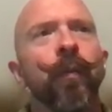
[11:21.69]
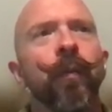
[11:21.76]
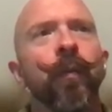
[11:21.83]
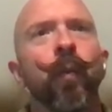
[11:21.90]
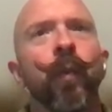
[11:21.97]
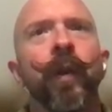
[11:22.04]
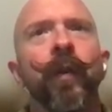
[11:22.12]

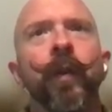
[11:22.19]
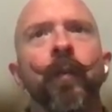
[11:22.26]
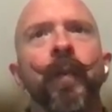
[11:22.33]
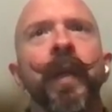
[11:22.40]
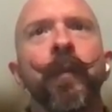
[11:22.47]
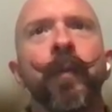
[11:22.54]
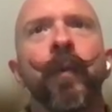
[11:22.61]
we're the
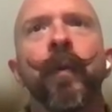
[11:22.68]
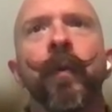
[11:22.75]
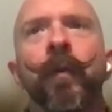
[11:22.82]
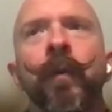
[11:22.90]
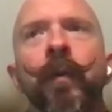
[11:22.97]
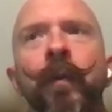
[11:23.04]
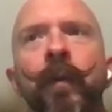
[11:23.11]

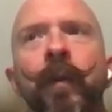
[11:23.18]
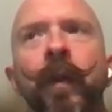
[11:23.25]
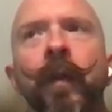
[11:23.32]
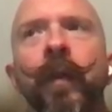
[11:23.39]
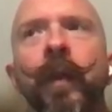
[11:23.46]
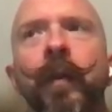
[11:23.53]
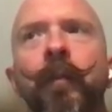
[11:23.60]
people
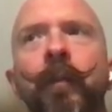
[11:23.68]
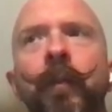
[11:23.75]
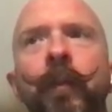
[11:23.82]
that